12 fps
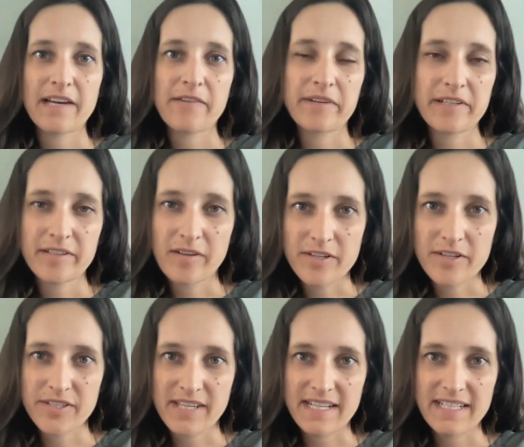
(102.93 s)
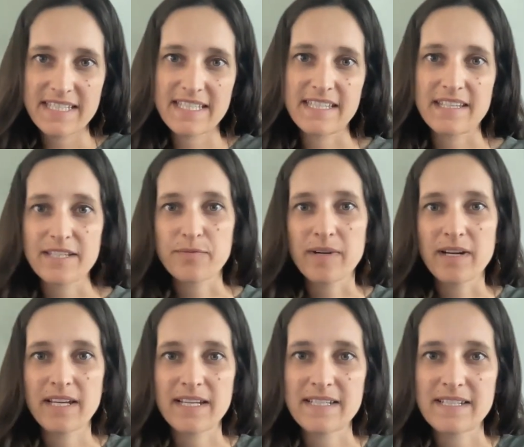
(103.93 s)
I want to acknowledge that this
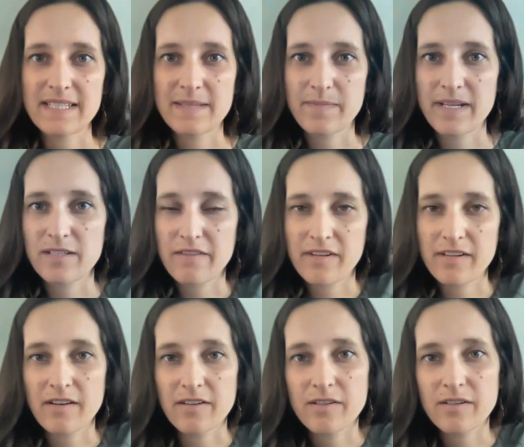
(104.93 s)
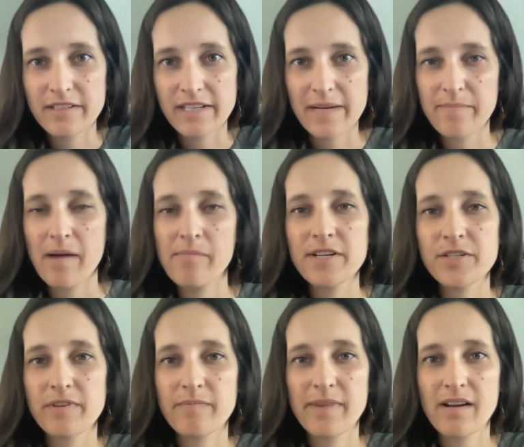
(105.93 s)
work is based off an article that I published
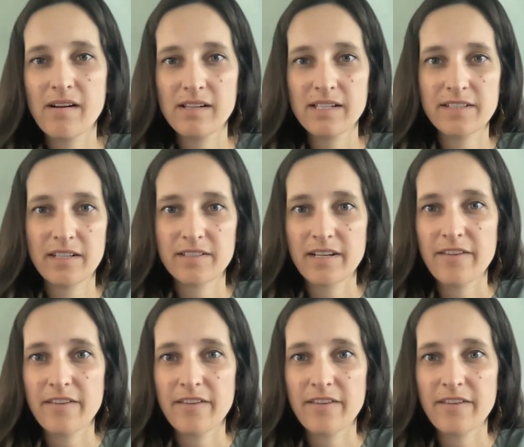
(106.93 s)
with my colleague, Dr.